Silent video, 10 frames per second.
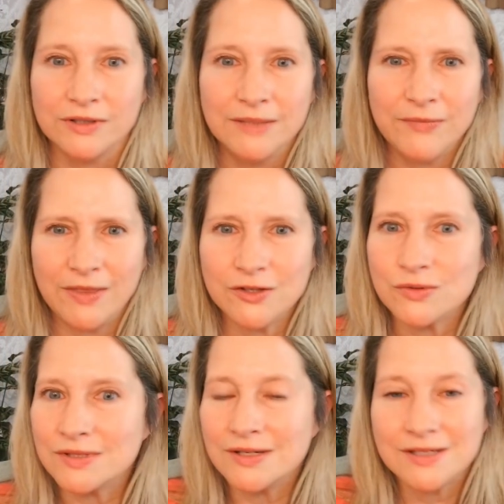And this
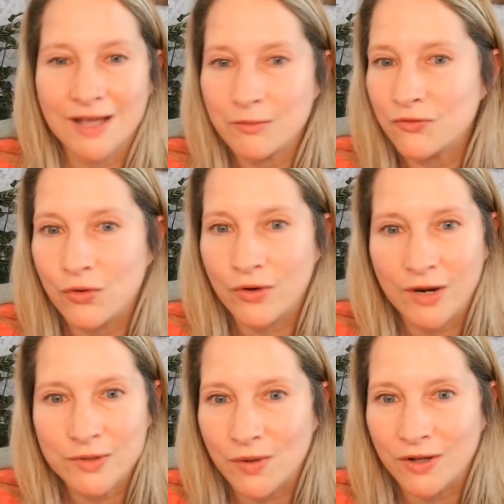was at a time before I
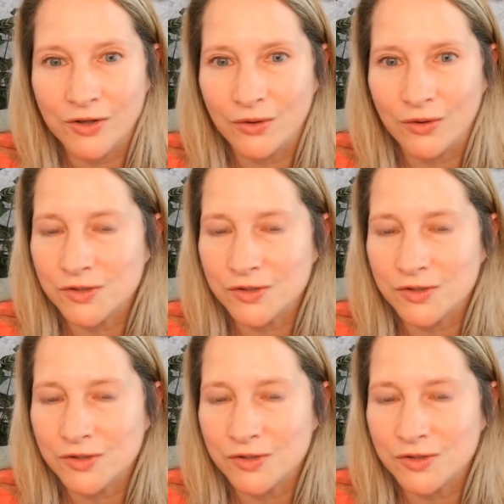was well known.